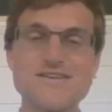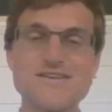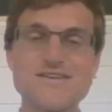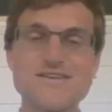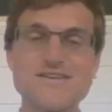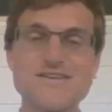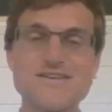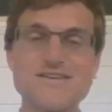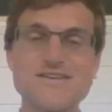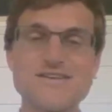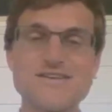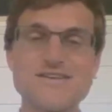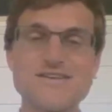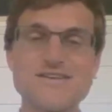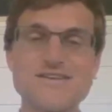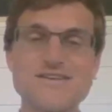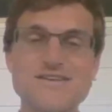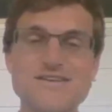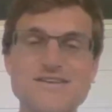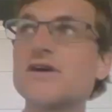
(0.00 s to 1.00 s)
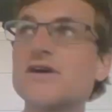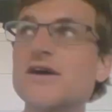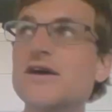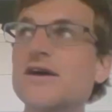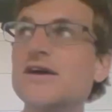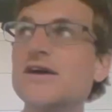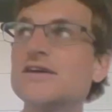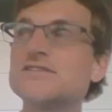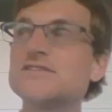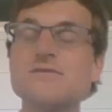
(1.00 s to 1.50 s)
Your support
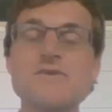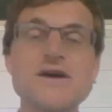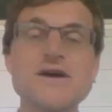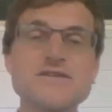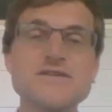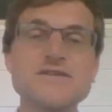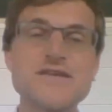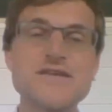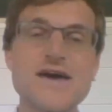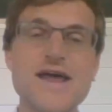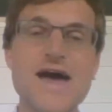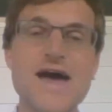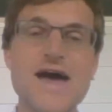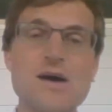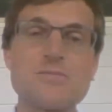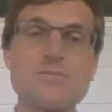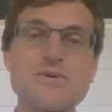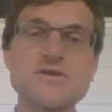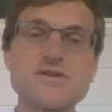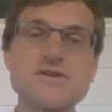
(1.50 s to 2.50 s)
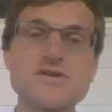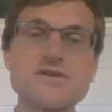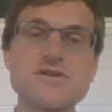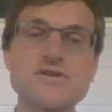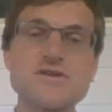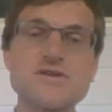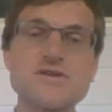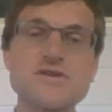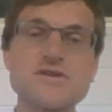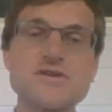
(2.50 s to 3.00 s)
to make that happen, because
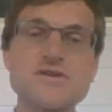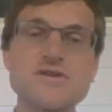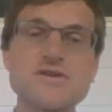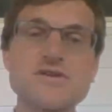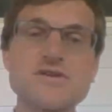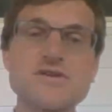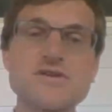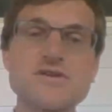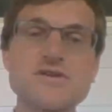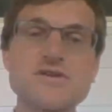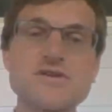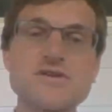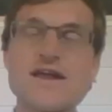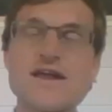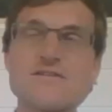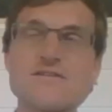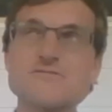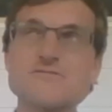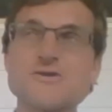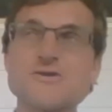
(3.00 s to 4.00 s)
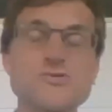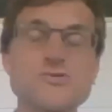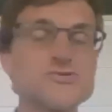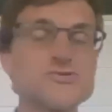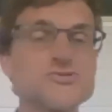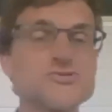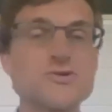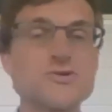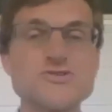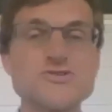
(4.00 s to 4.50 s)
there's a lot of local
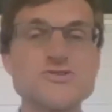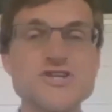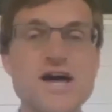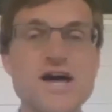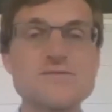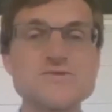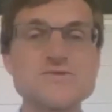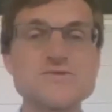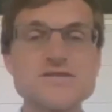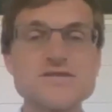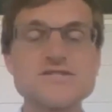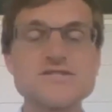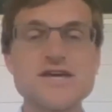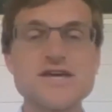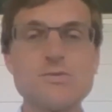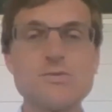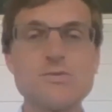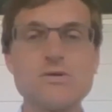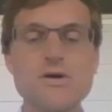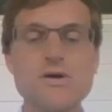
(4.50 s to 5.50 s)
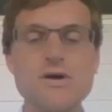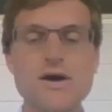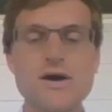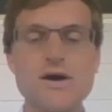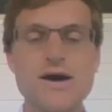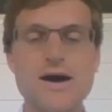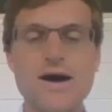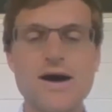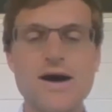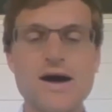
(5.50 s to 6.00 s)
solar jobs on the table.
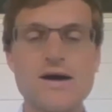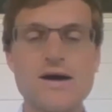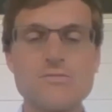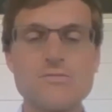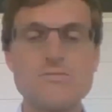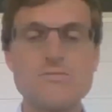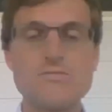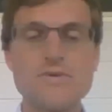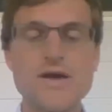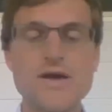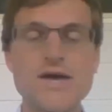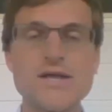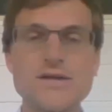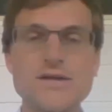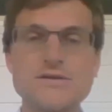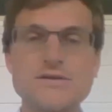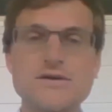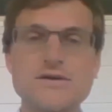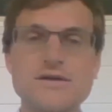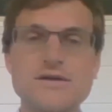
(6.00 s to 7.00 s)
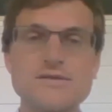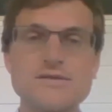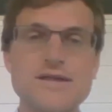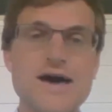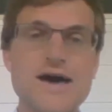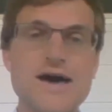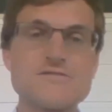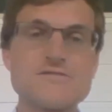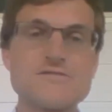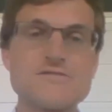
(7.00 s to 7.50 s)
And a
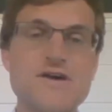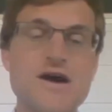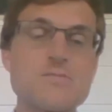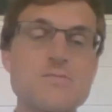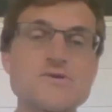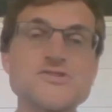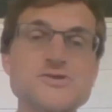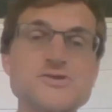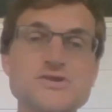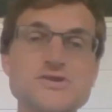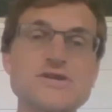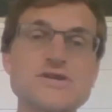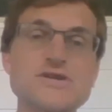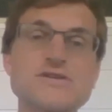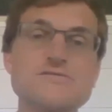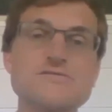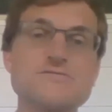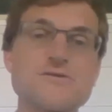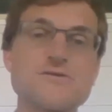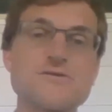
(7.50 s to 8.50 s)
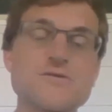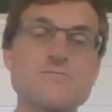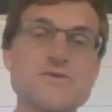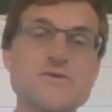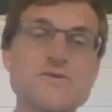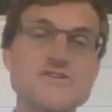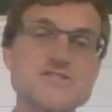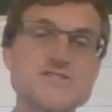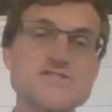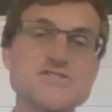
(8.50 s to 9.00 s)
lot of opportunity for
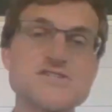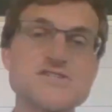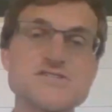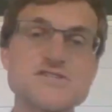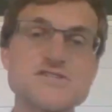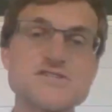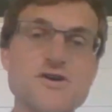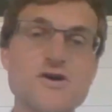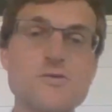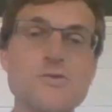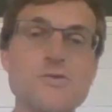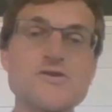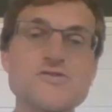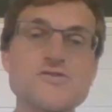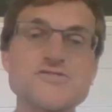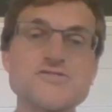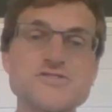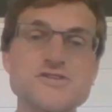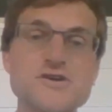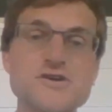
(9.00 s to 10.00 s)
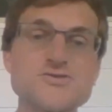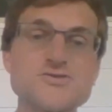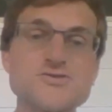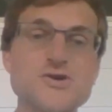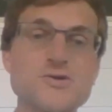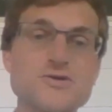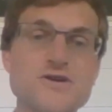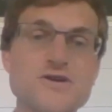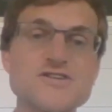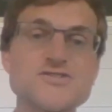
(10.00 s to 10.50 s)
businesses and homeowners to go
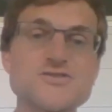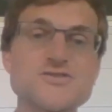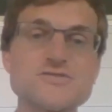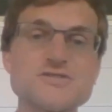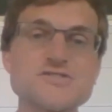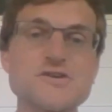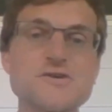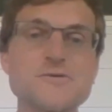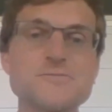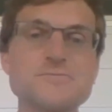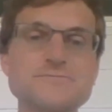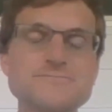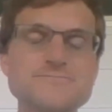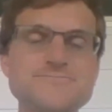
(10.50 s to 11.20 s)
solar as a result.